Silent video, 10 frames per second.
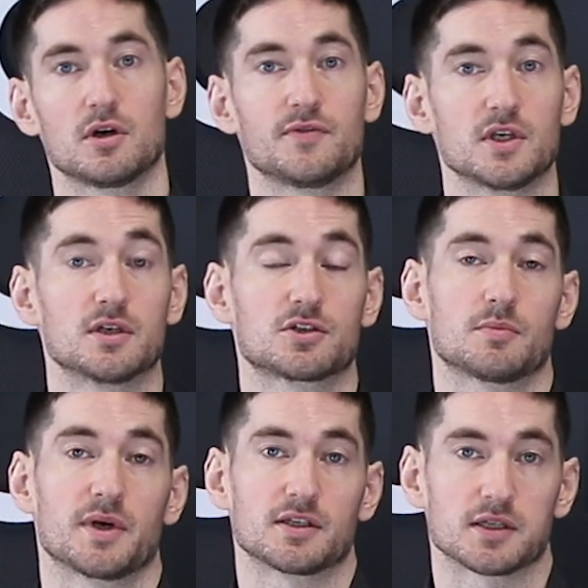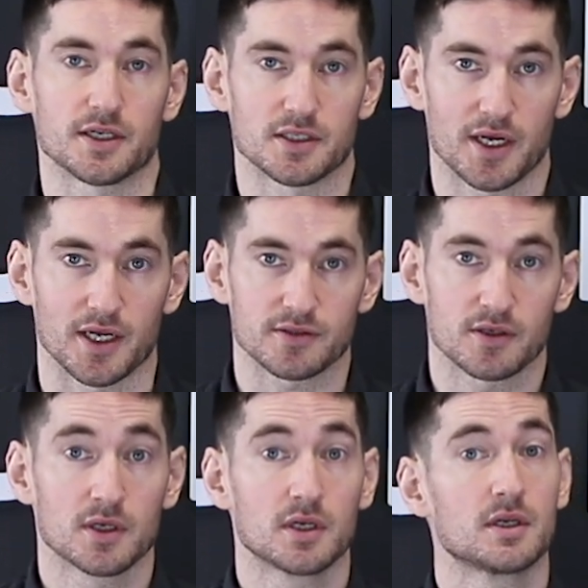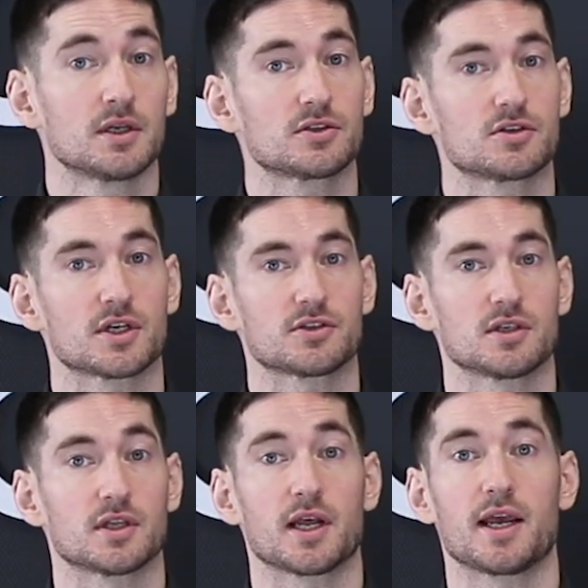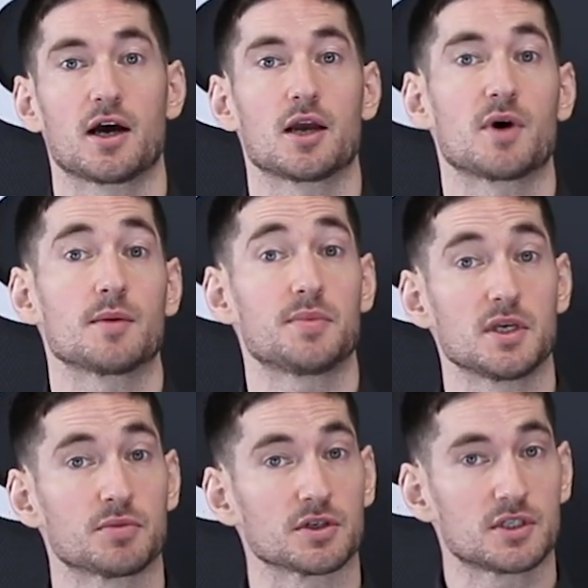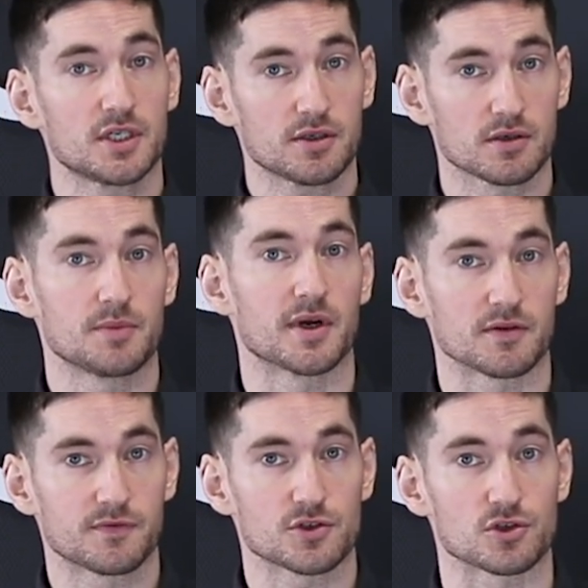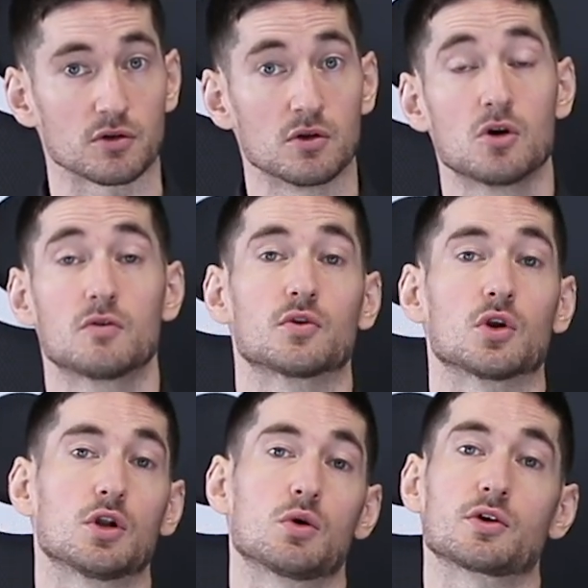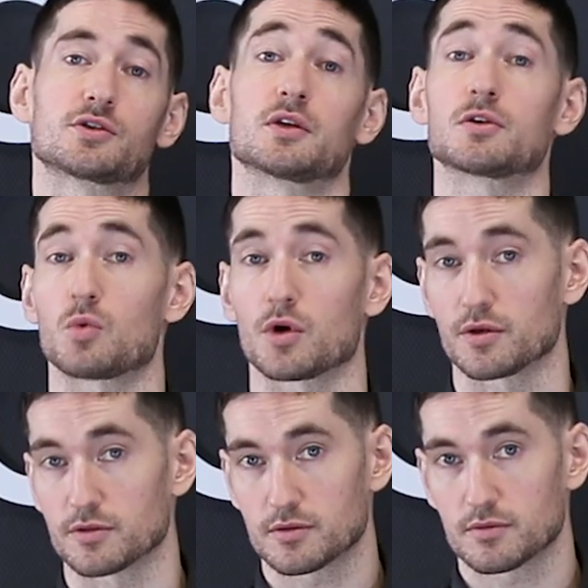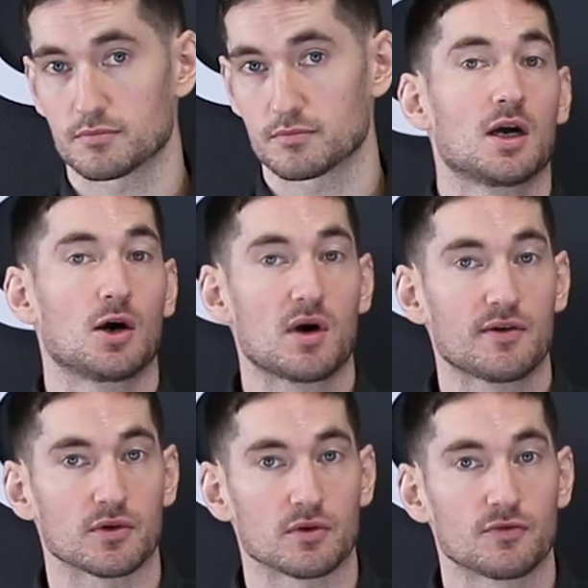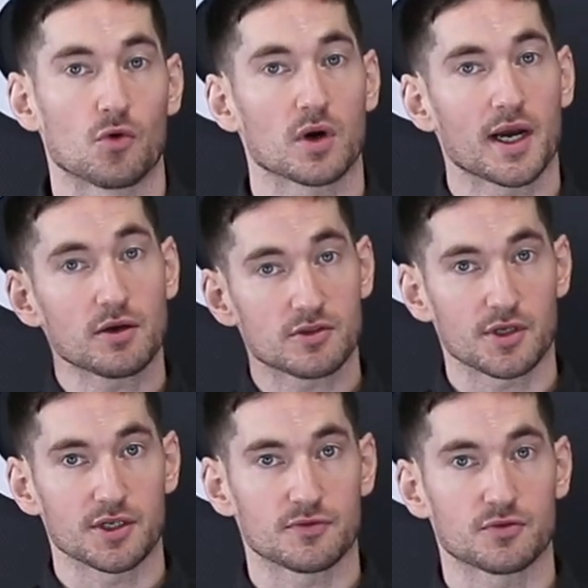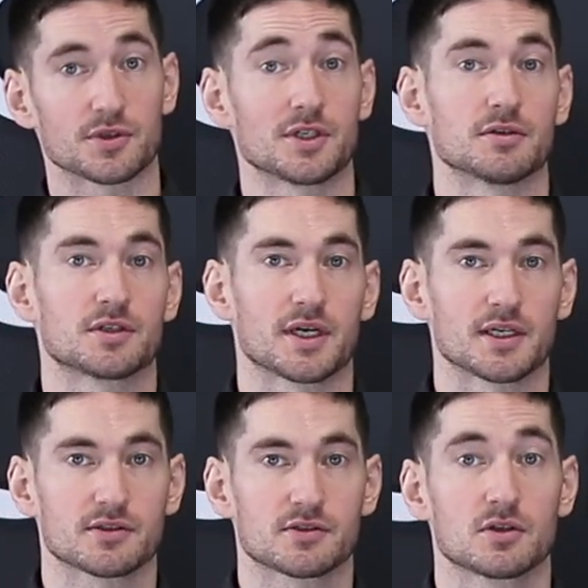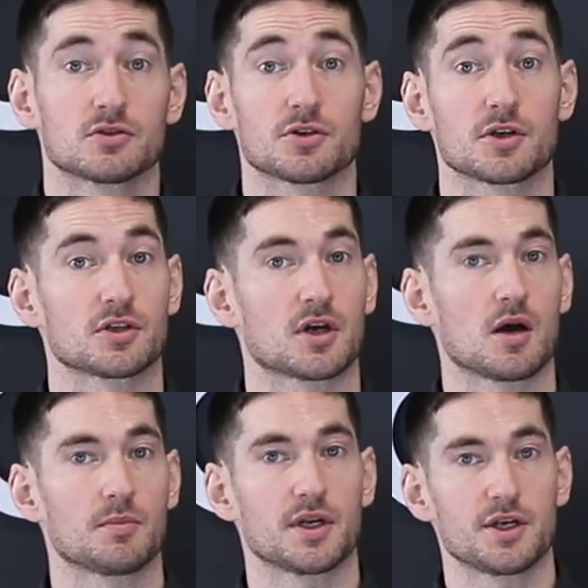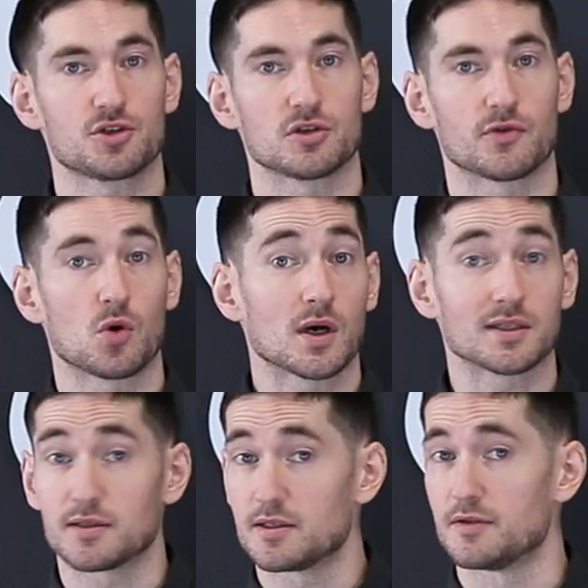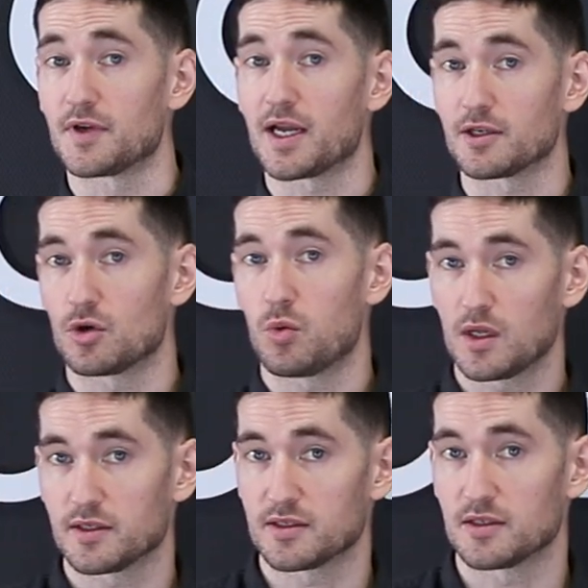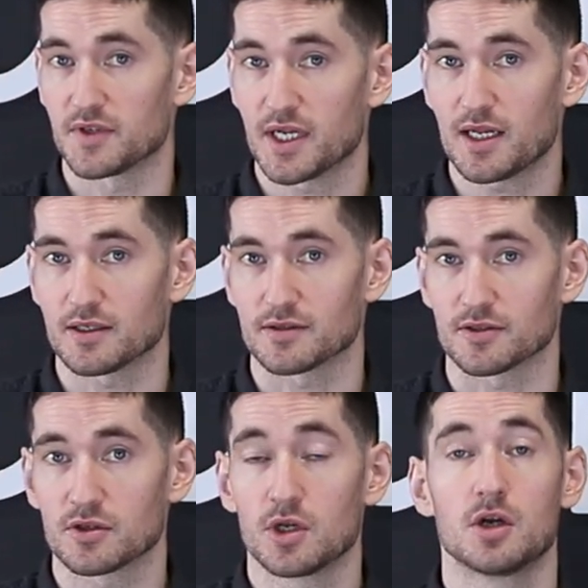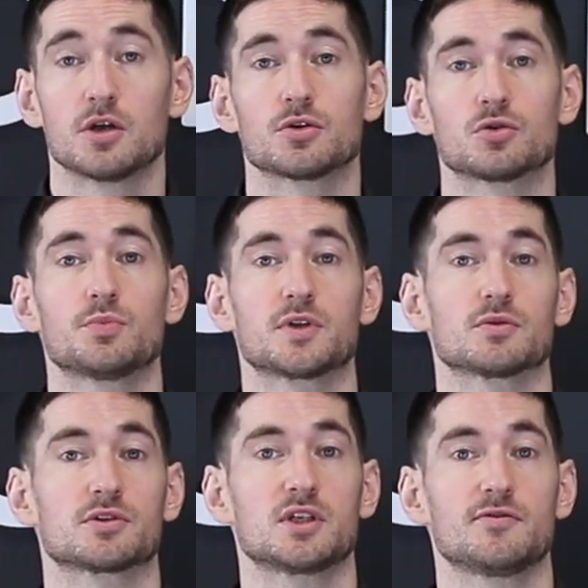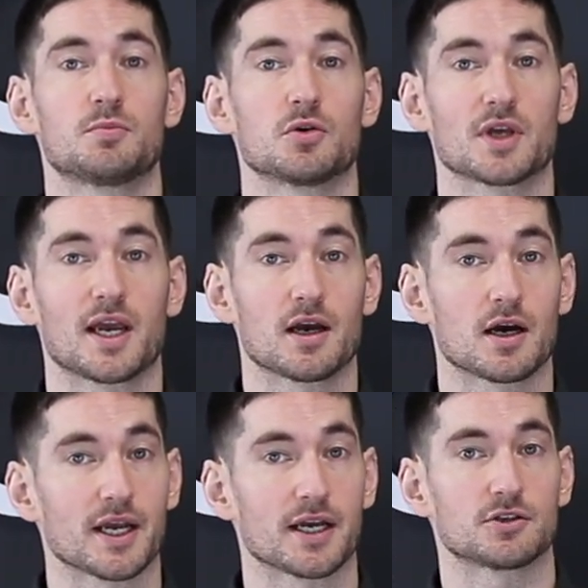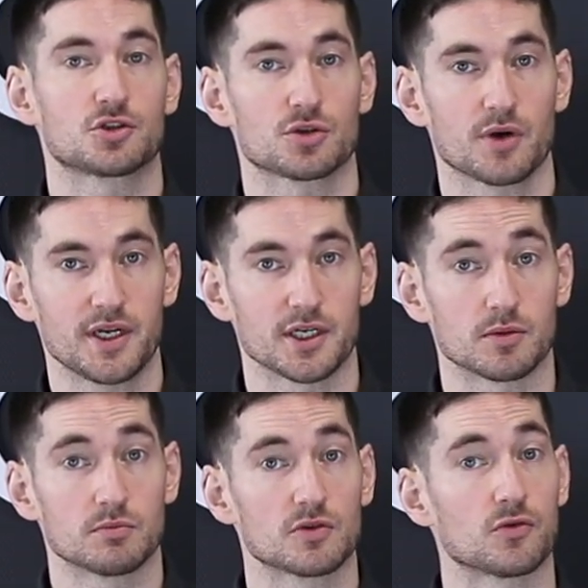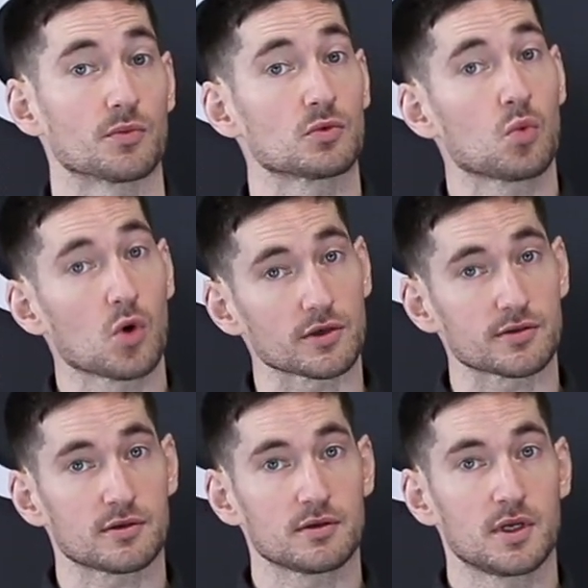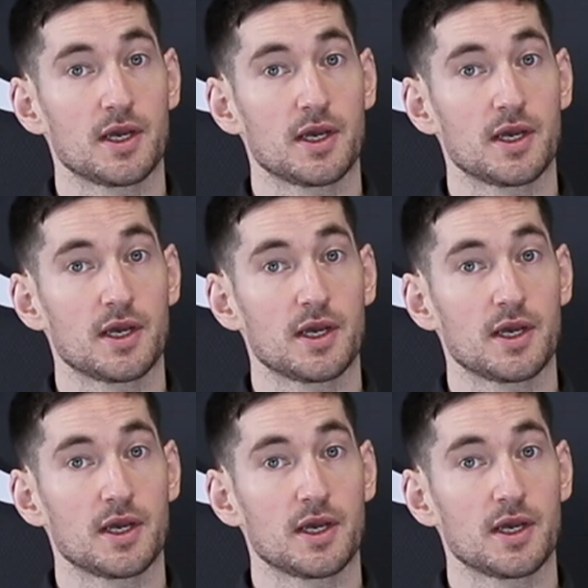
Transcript: of the initial baseline task, suggesting that AI might be particularly beneficial for lower-skilled workers. However, for outside-the-frontier tasks, such as the combination of quantitative and qualitative analysis, the group that received both AI and training performed worst.